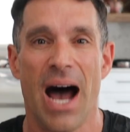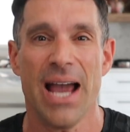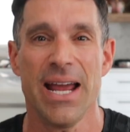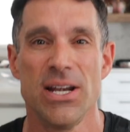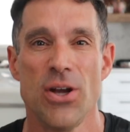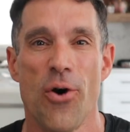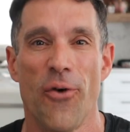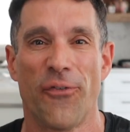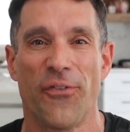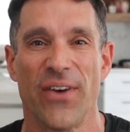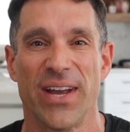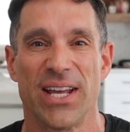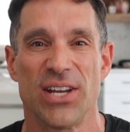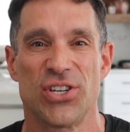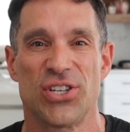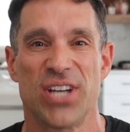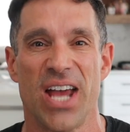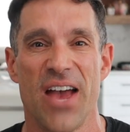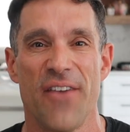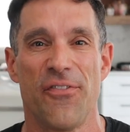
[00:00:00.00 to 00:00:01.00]
I know friggin'
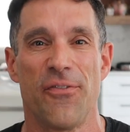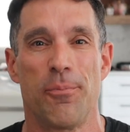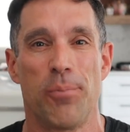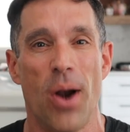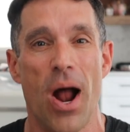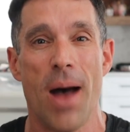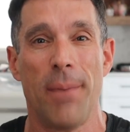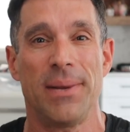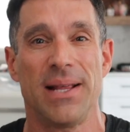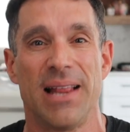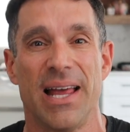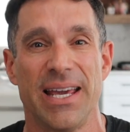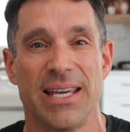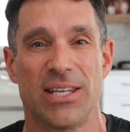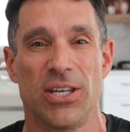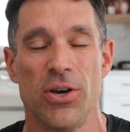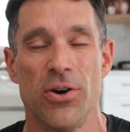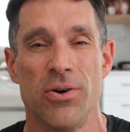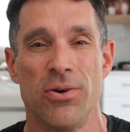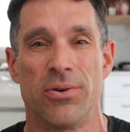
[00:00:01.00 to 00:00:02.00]
chef, probably
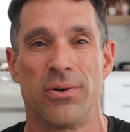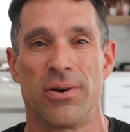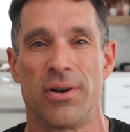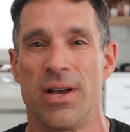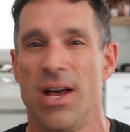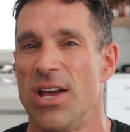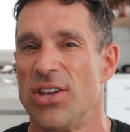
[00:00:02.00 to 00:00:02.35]
like you,